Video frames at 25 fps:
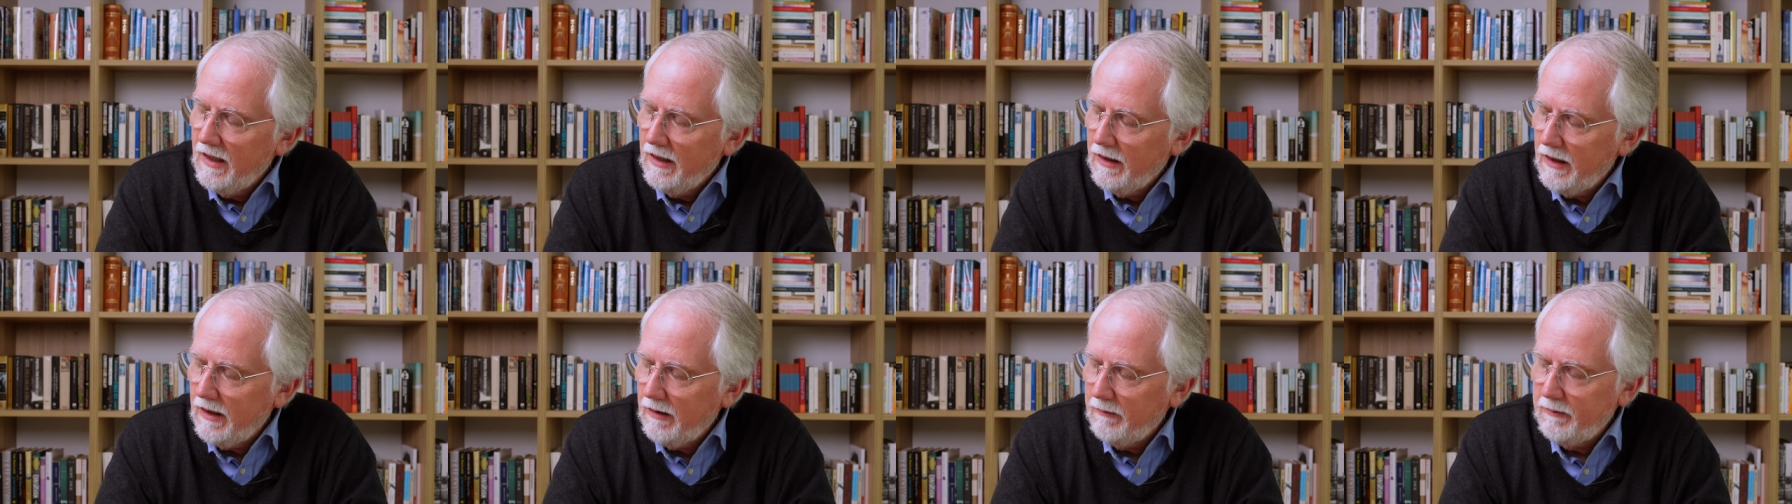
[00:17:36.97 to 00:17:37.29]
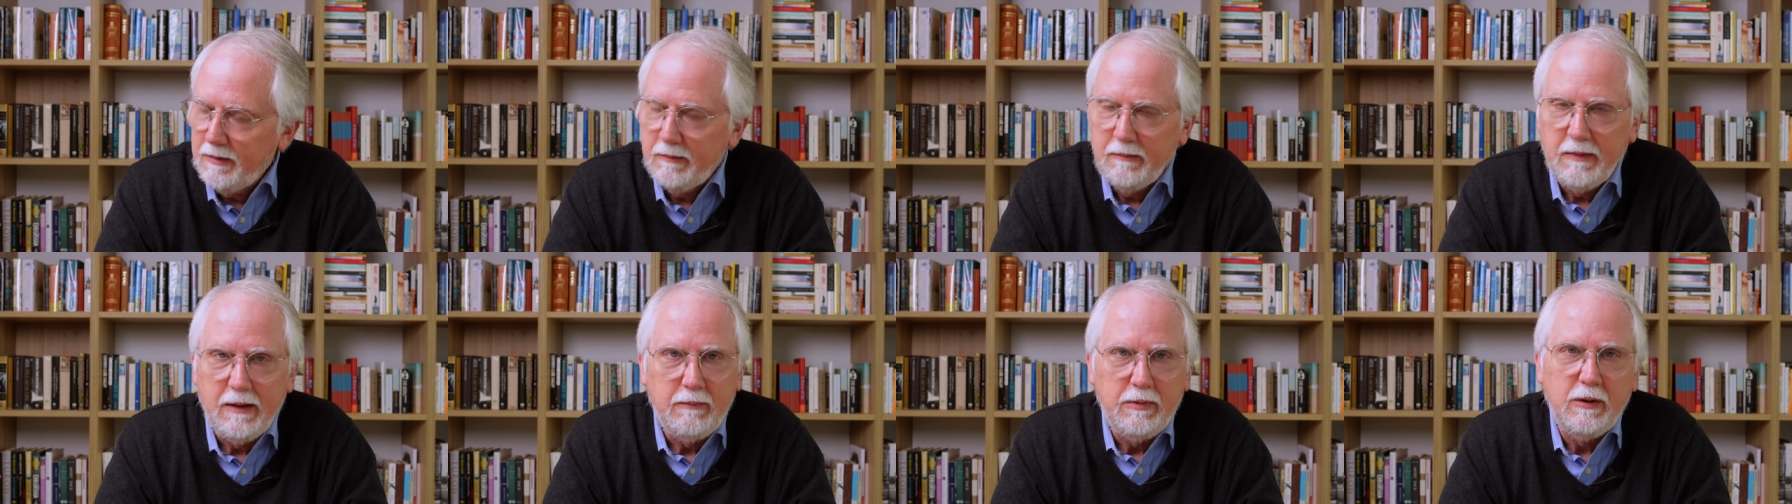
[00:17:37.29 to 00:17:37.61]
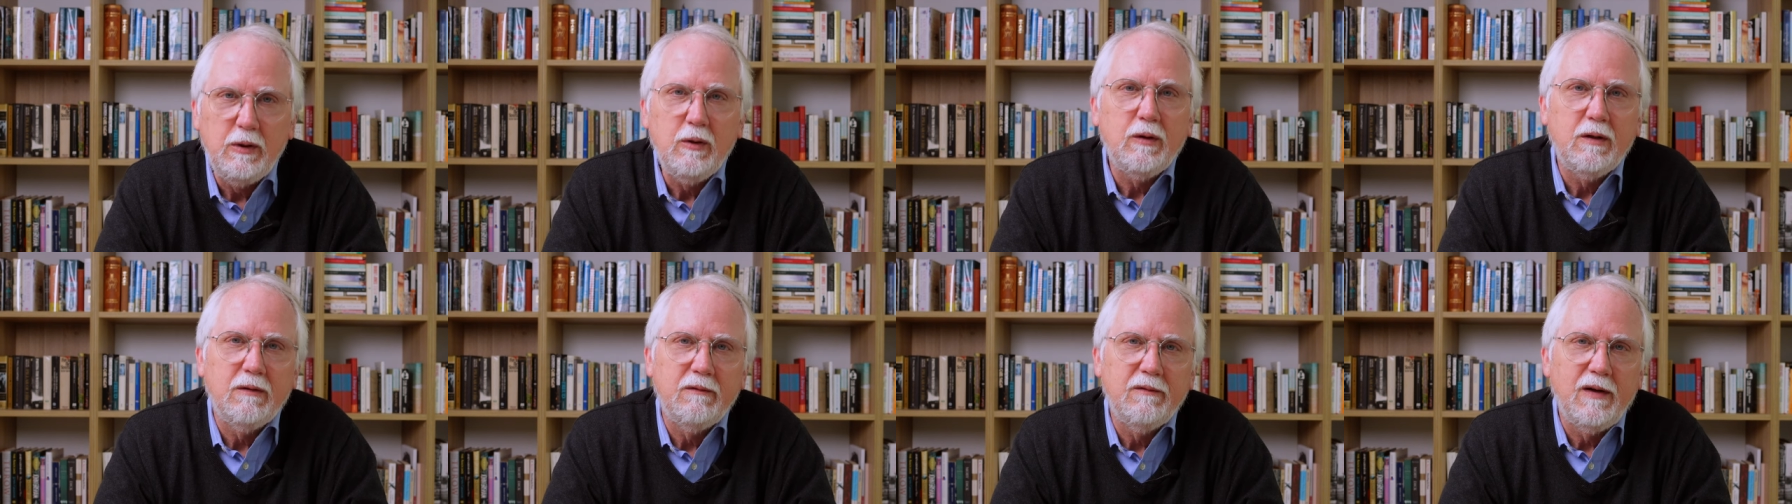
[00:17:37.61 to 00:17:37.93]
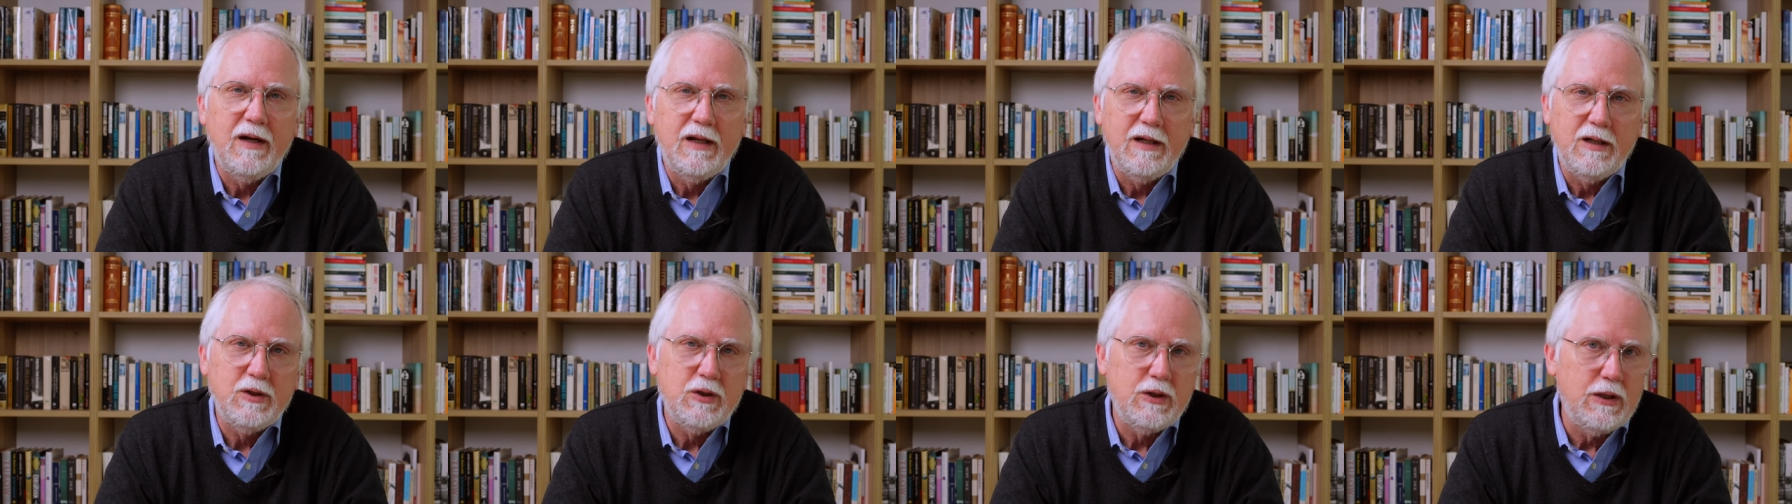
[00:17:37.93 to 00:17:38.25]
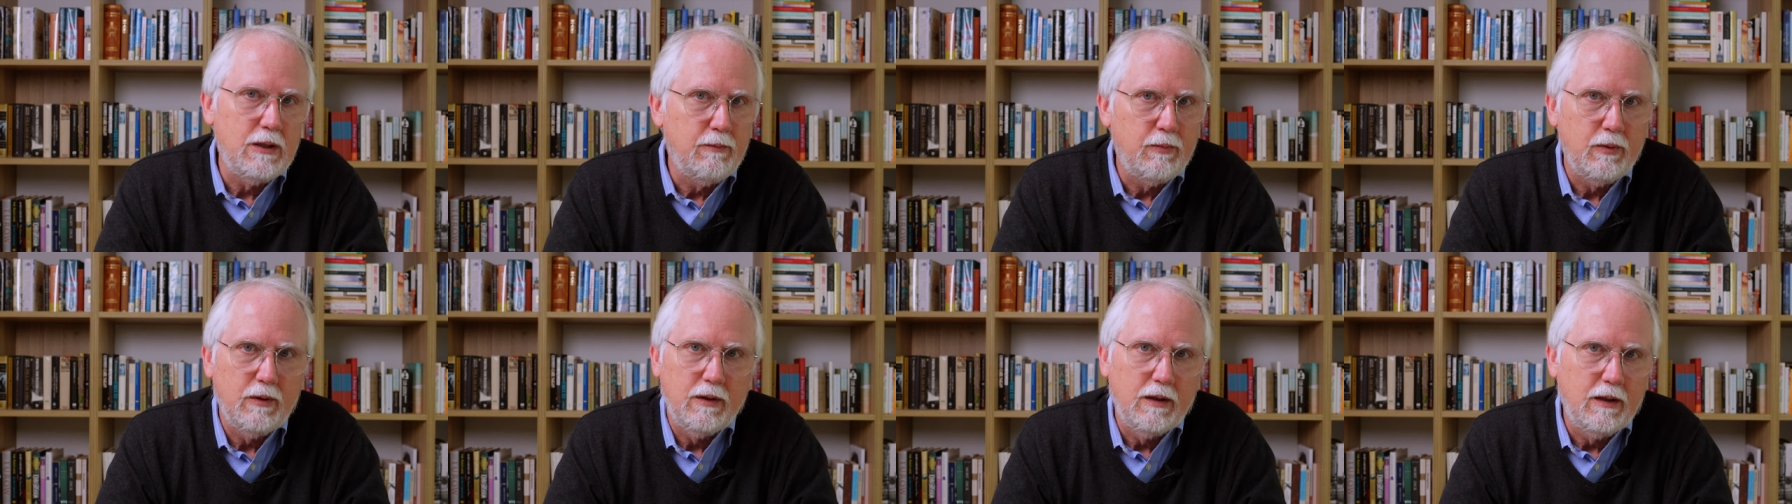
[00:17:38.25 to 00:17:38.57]
uh, but maybe you can find it
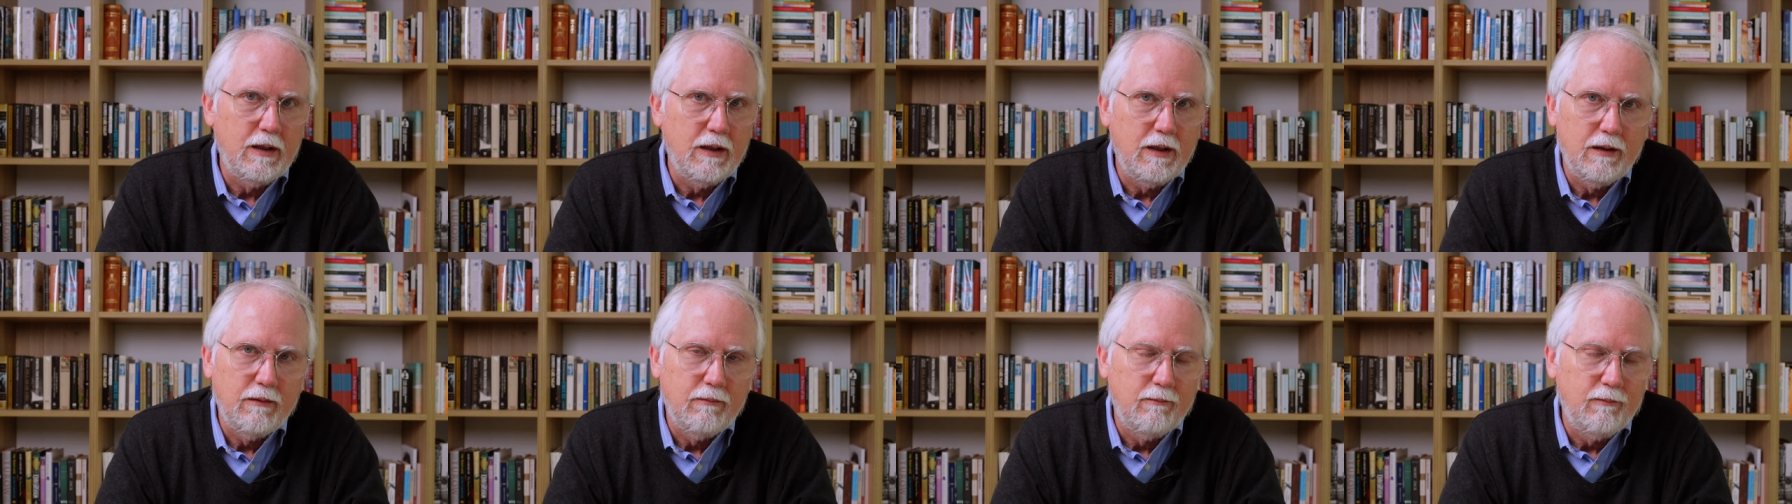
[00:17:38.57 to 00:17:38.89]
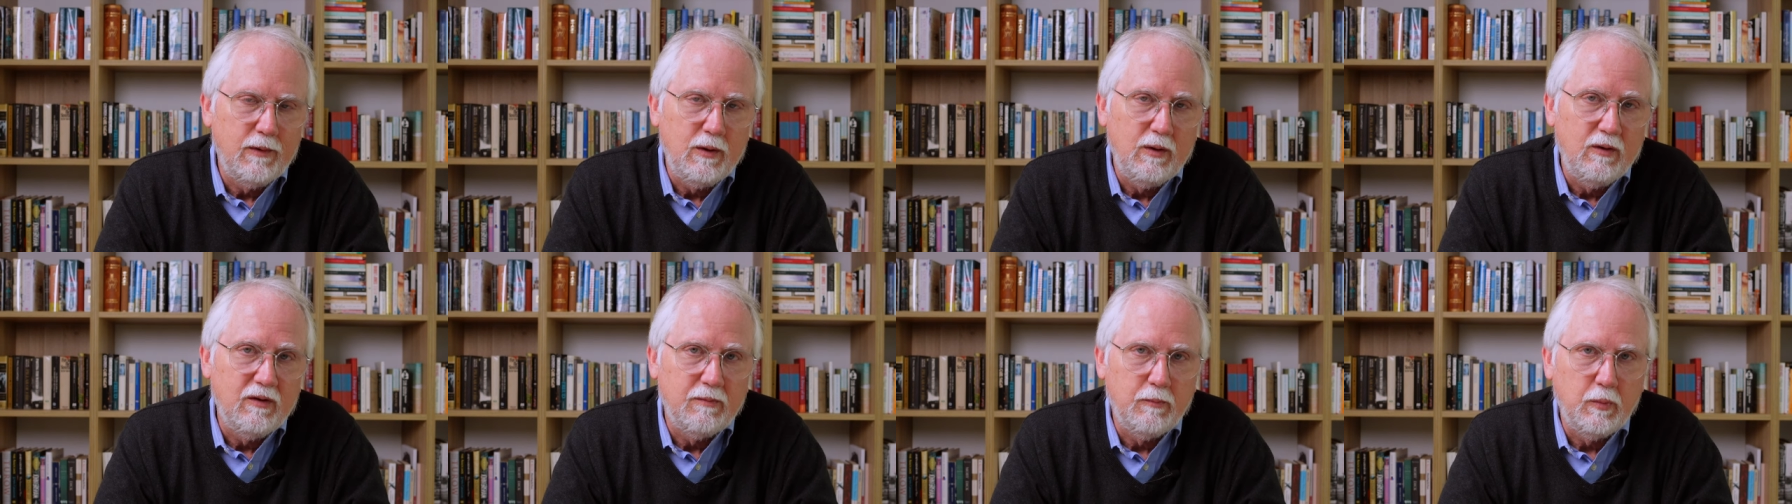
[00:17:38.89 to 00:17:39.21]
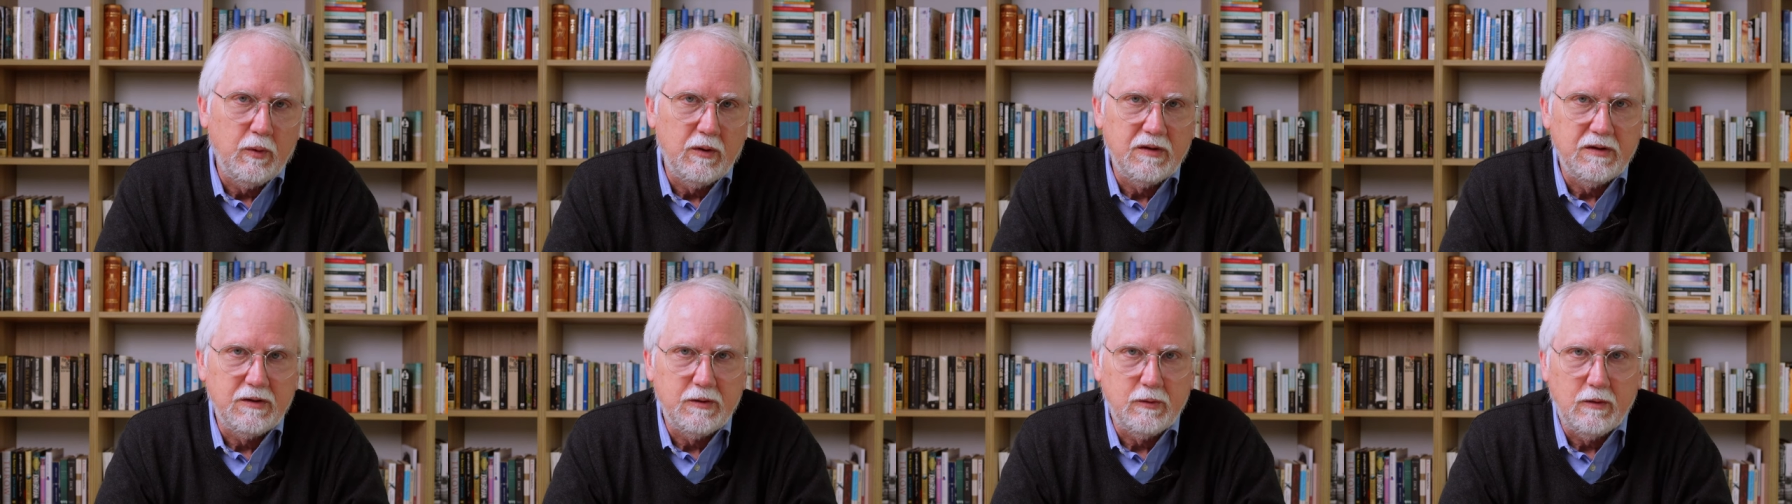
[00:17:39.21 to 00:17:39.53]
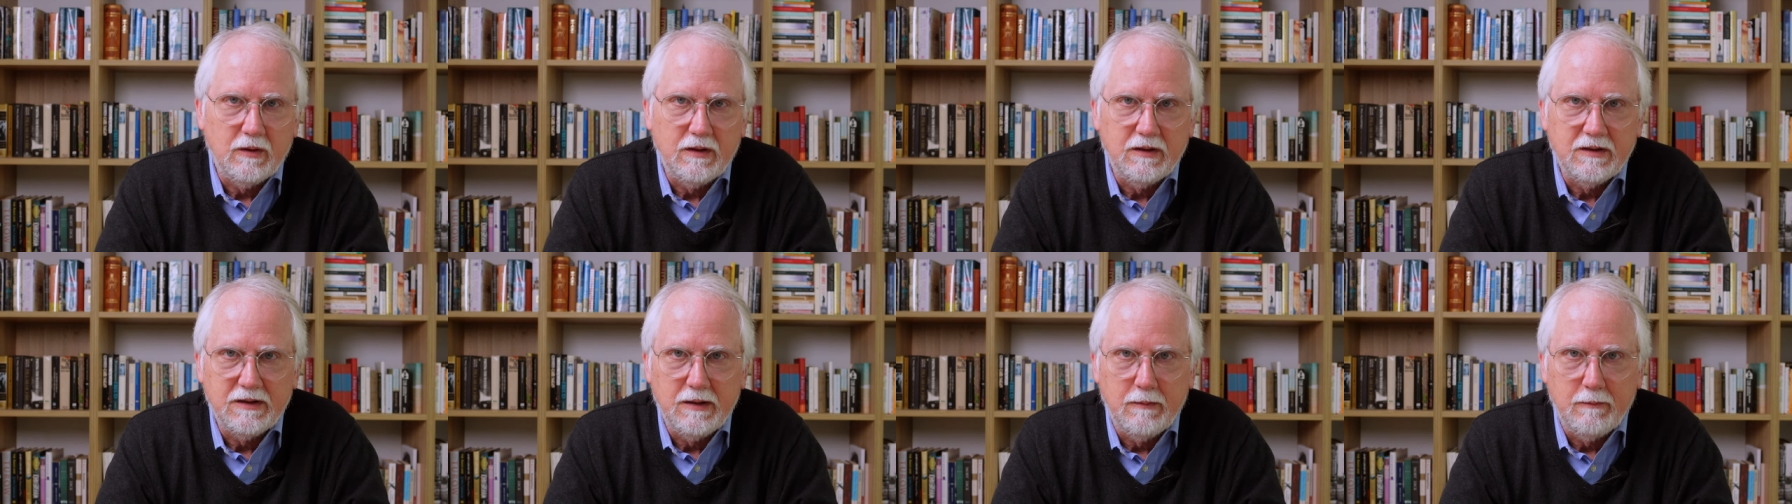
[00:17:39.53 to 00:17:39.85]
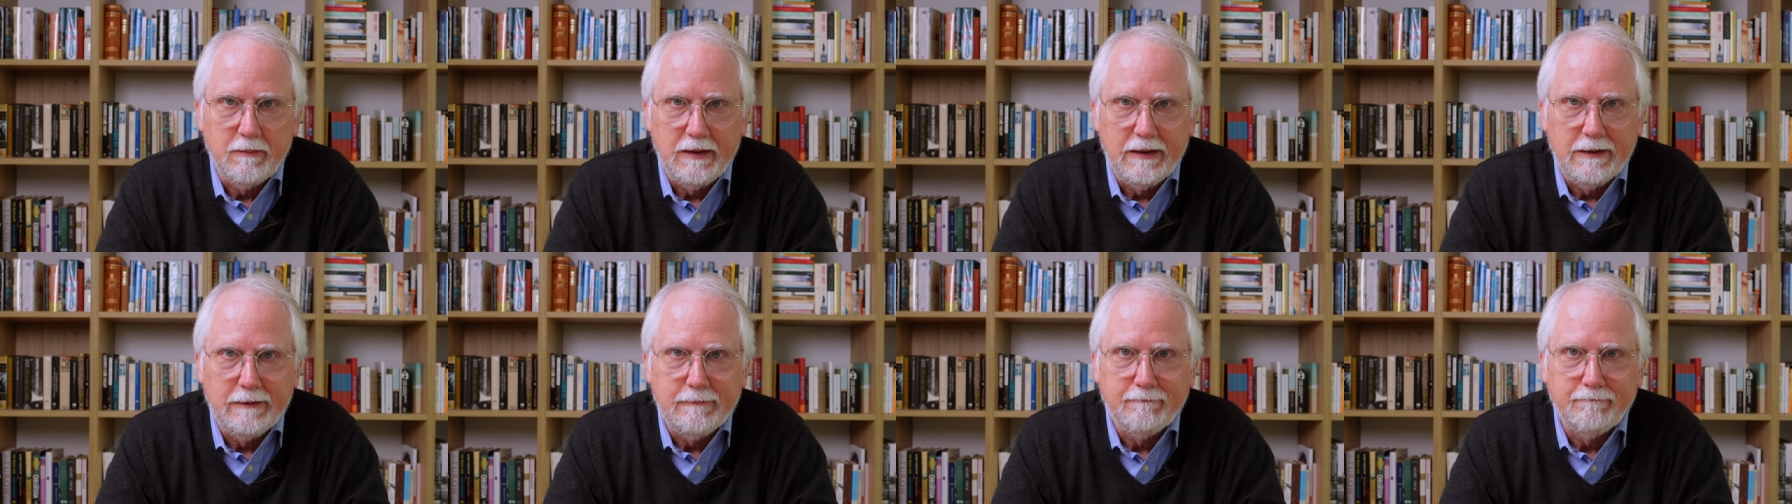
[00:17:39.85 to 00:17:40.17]
cheaper at a used bookstore or
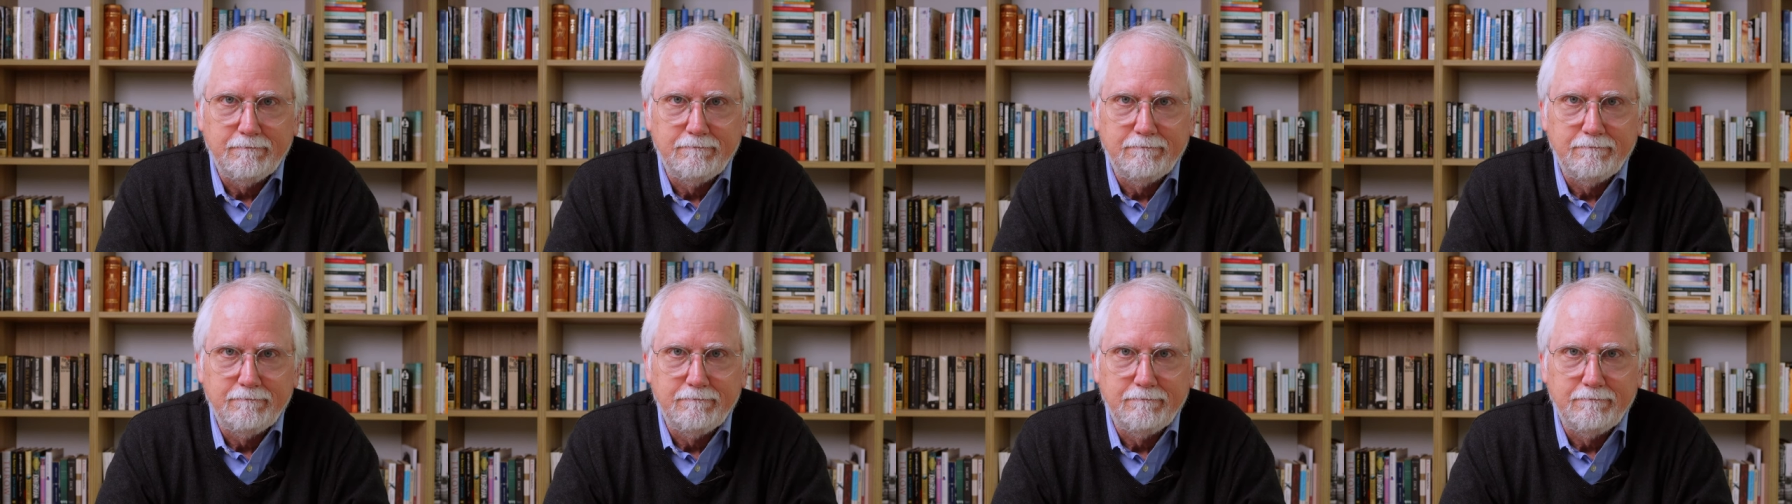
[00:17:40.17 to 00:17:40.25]
something.